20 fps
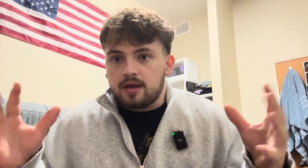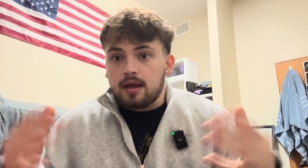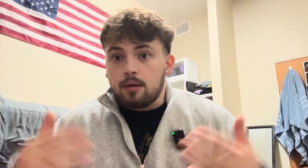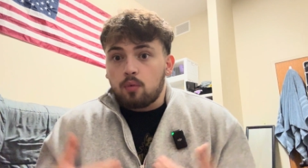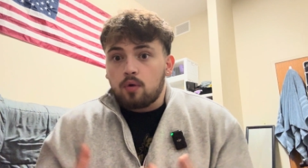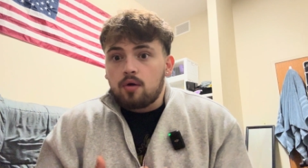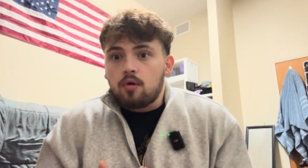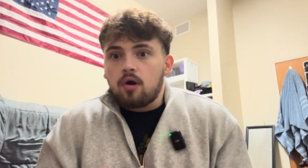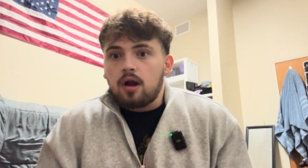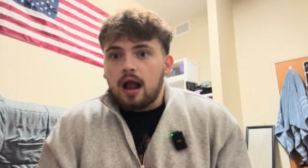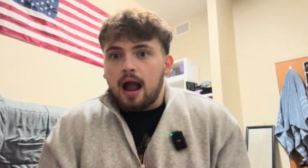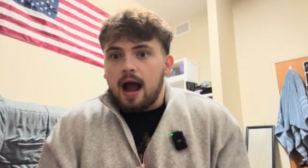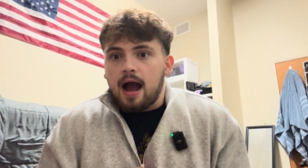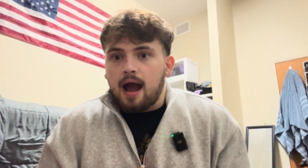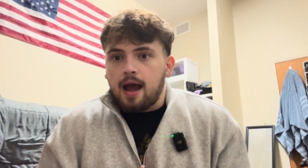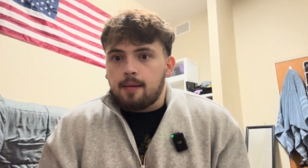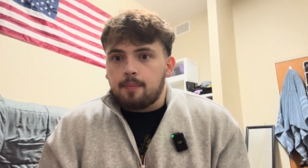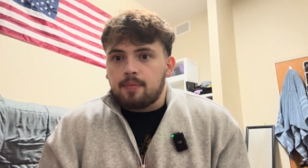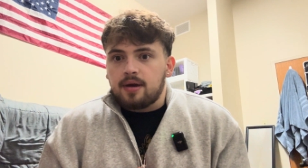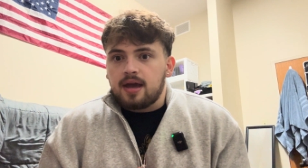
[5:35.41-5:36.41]
Where would
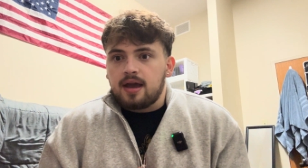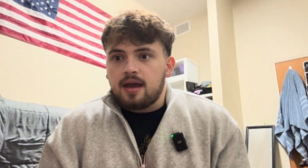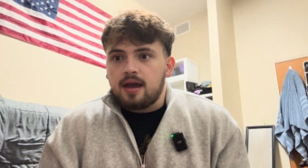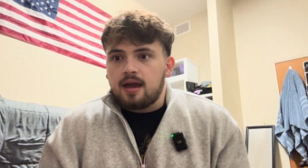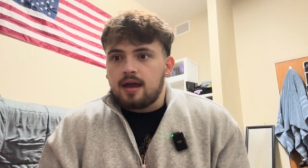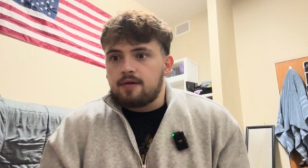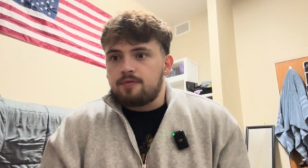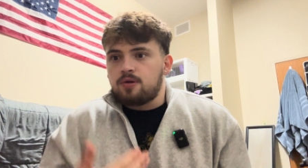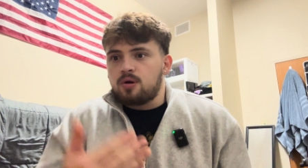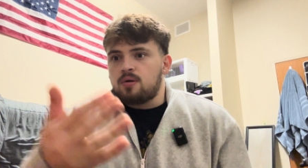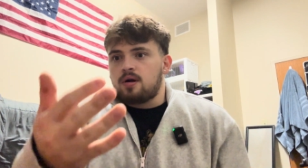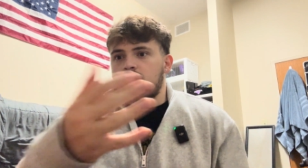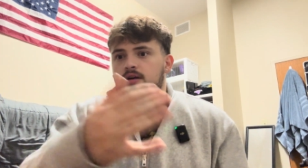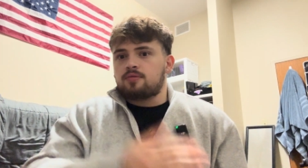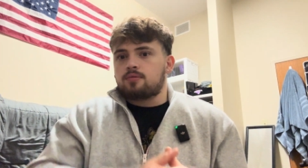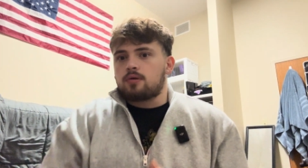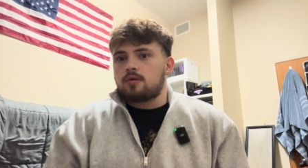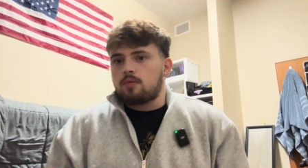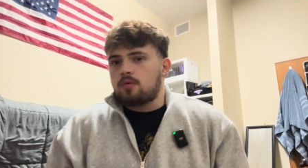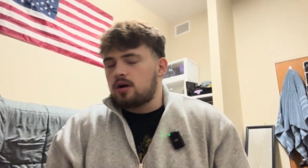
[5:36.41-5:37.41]
I be if you guys
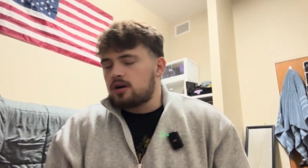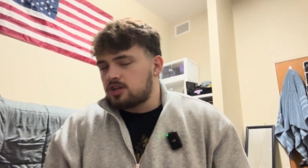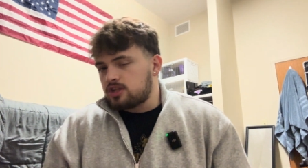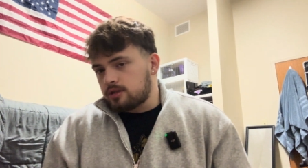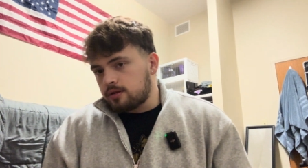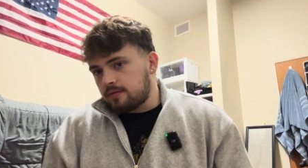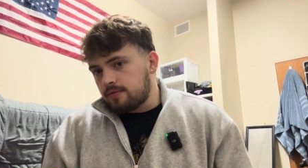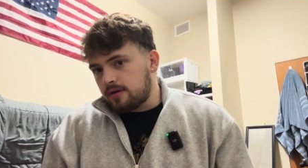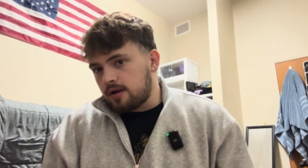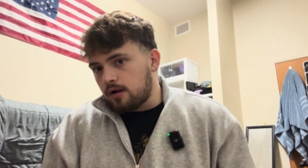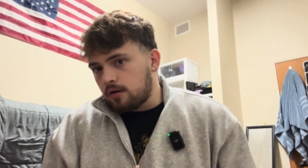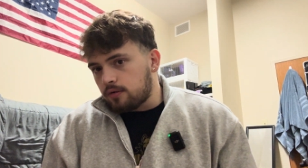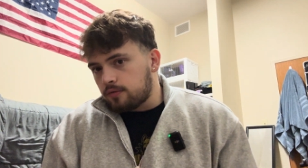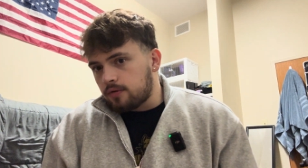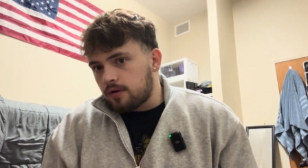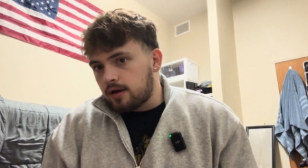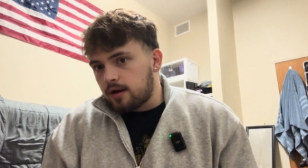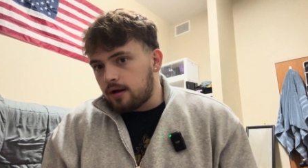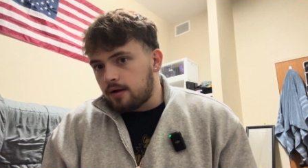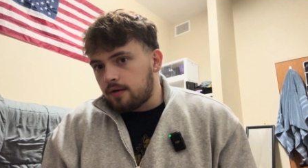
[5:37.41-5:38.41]
weren't watching the videos
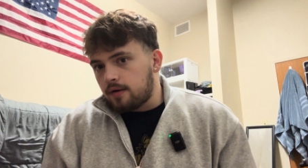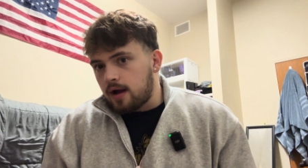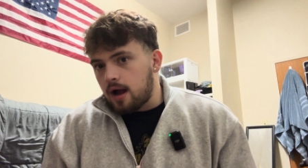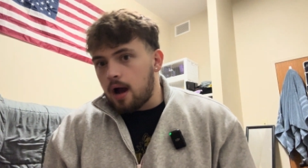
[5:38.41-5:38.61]
right now?